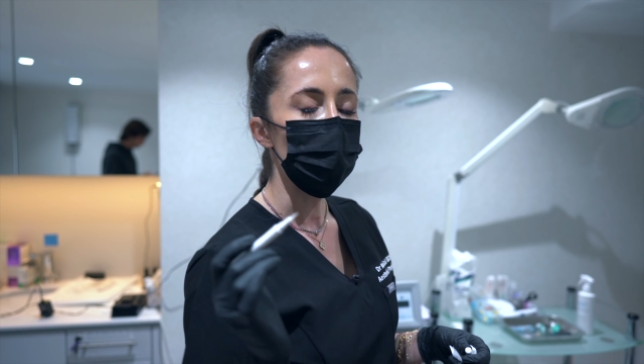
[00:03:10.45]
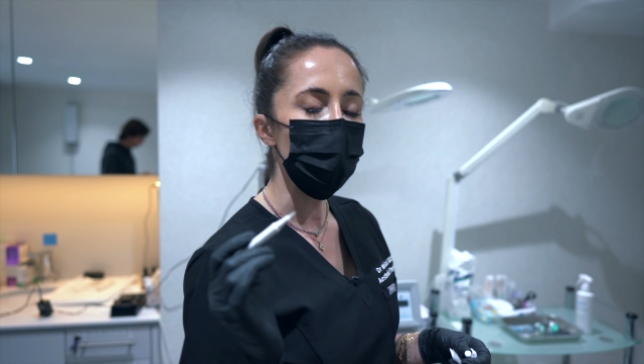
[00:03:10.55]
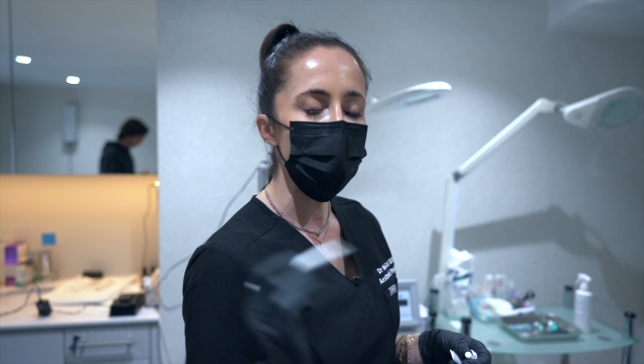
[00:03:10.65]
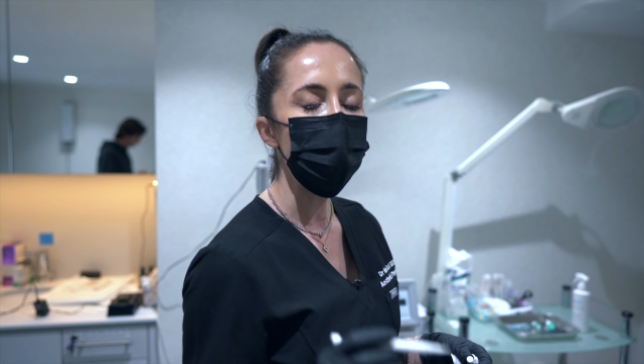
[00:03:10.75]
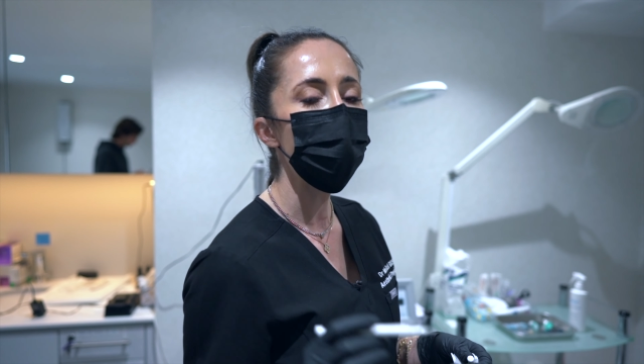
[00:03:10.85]

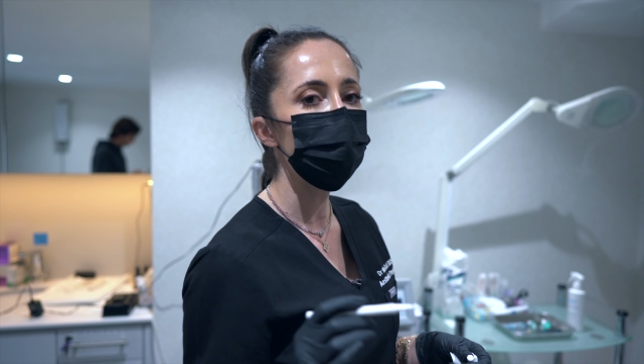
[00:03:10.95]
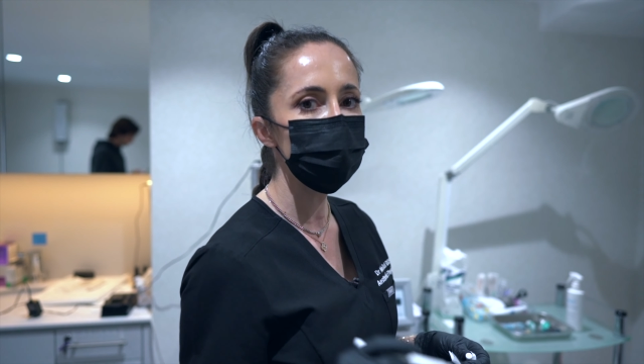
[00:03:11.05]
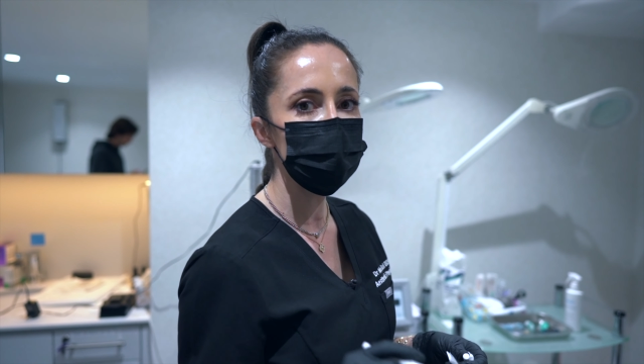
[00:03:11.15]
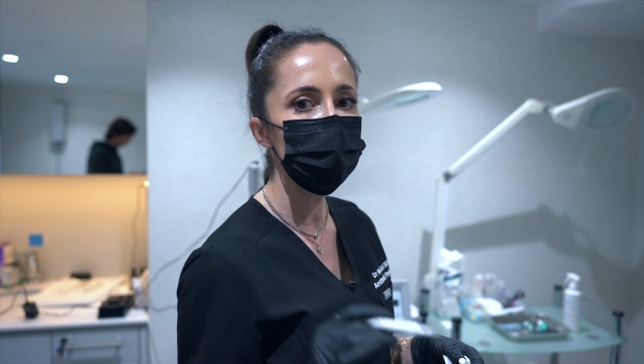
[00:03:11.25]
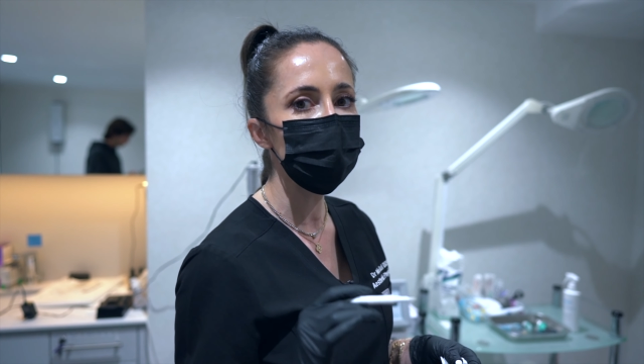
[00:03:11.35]
we have
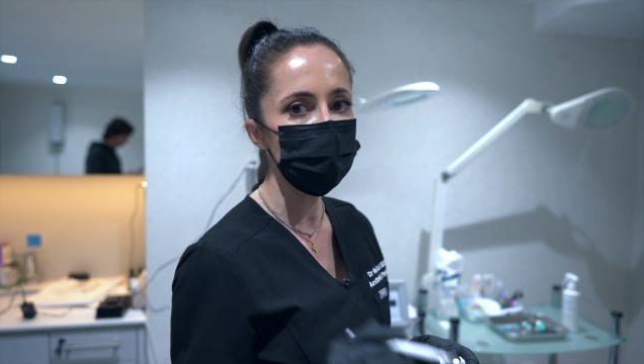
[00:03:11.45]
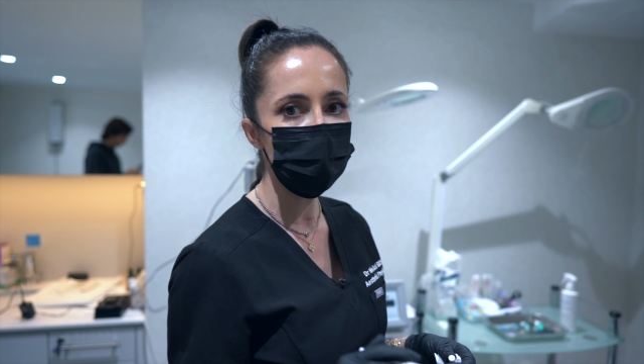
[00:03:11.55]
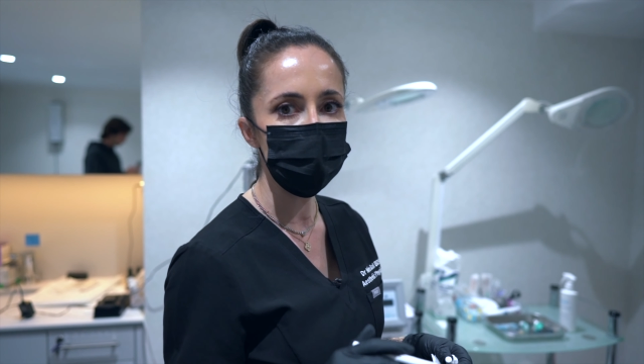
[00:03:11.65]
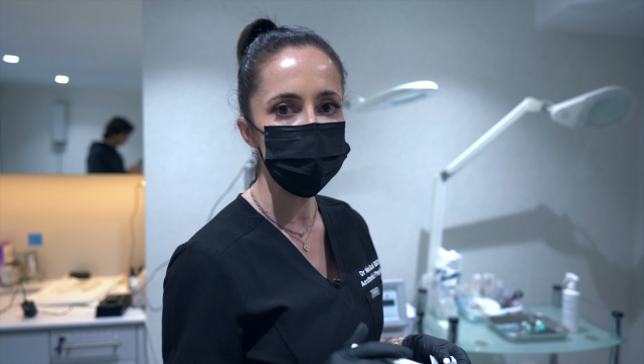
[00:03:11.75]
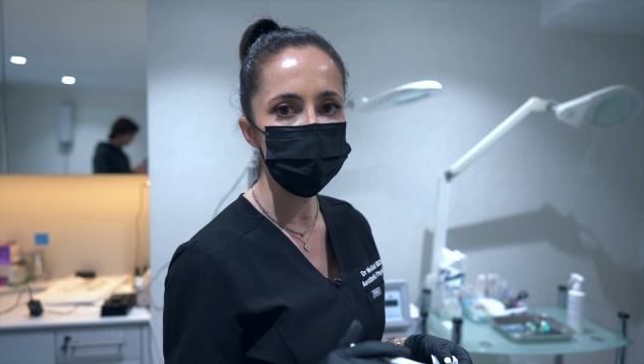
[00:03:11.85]
seen
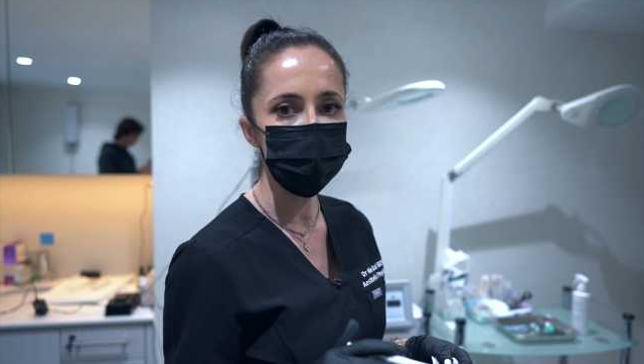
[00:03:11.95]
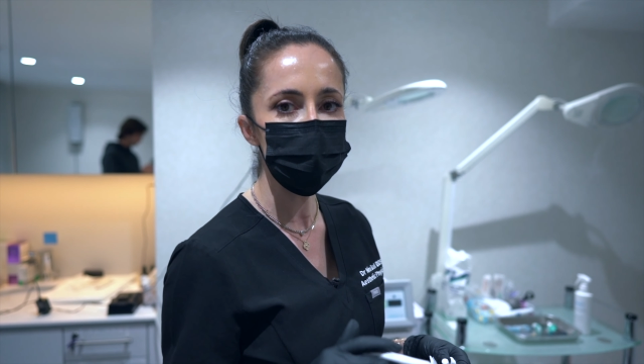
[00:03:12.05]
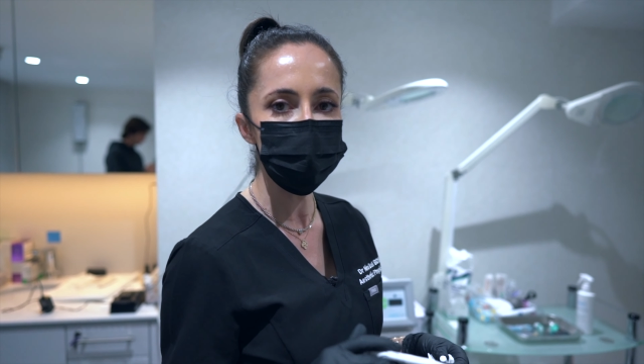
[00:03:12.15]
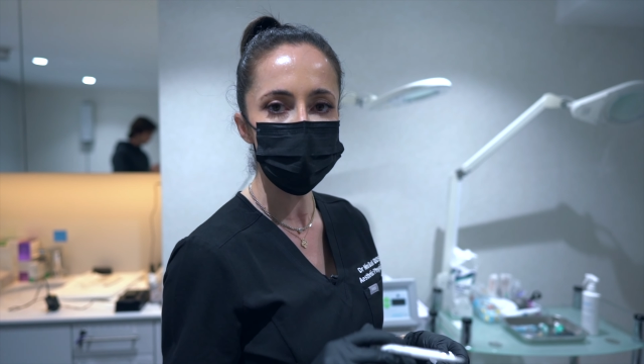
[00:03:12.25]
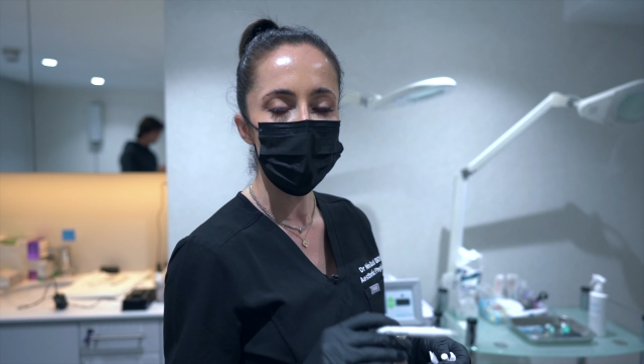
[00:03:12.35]

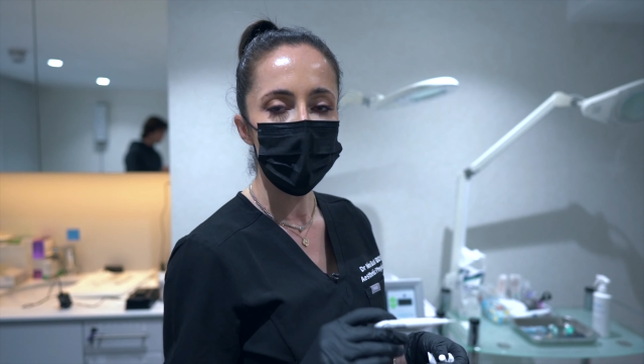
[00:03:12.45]
cases